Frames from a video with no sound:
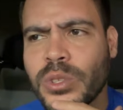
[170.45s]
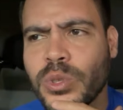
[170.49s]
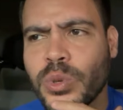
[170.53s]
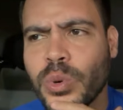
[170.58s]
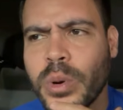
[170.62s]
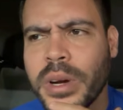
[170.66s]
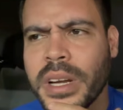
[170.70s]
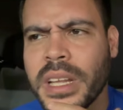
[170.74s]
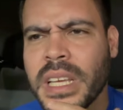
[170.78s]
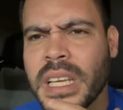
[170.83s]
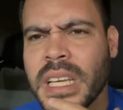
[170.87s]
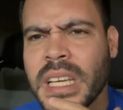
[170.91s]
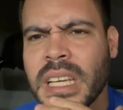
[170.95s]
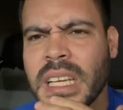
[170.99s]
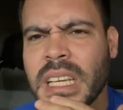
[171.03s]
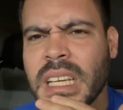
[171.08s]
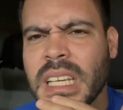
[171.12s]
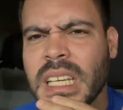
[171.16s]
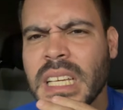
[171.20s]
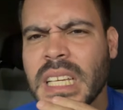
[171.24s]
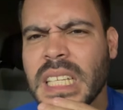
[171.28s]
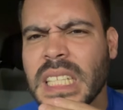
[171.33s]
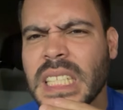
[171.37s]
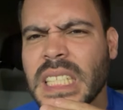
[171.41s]

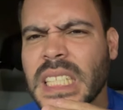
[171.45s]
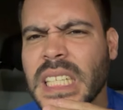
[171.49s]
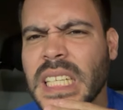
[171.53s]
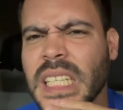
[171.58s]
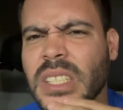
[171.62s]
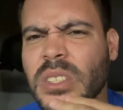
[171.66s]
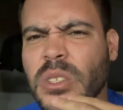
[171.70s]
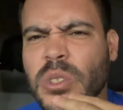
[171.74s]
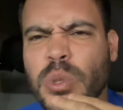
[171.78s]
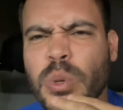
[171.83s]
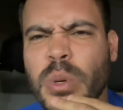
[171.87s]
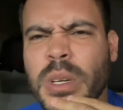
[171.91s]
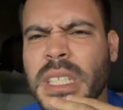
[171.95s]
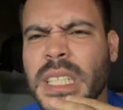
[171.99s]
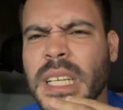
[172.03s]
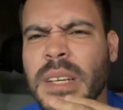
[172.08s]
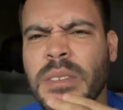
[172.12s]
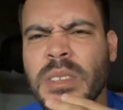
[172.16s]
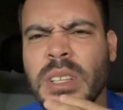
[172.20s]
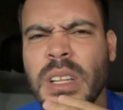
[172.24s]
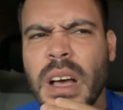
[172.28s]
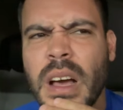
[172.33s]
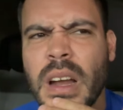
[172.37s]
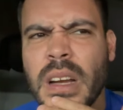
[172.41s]
26 or $27
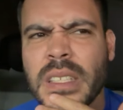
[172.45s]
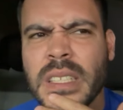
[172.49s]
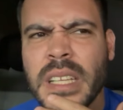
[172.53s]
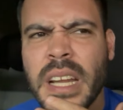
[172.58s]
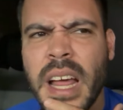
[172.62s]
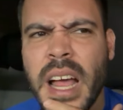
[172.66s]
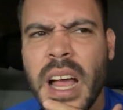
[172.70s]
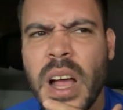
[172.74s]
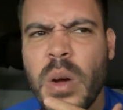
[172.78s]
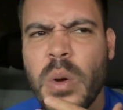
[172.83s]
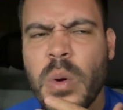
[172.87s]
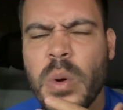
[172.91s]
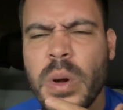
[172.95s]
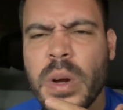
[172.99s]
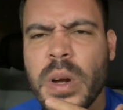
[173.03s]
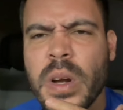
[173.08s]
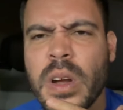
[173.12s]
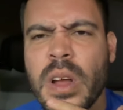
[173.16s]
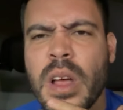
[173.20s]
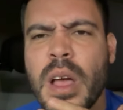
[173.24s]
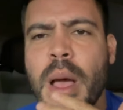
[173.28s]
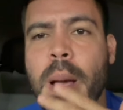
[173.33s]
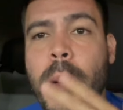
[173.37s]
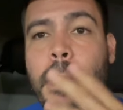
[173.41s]
an hour
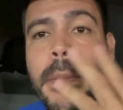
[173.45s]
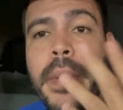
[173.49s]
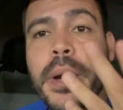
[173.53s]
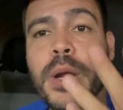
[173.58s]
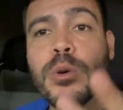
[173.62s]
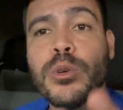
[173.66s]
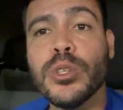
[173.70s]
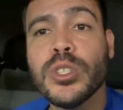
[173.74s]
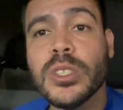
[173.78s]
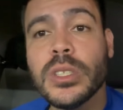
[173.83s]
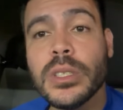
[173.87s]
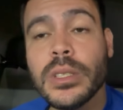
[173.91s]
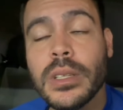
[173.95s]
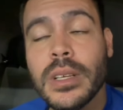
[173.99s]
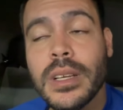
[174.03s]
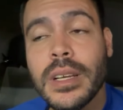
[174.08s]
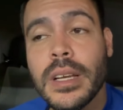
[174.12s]
but it was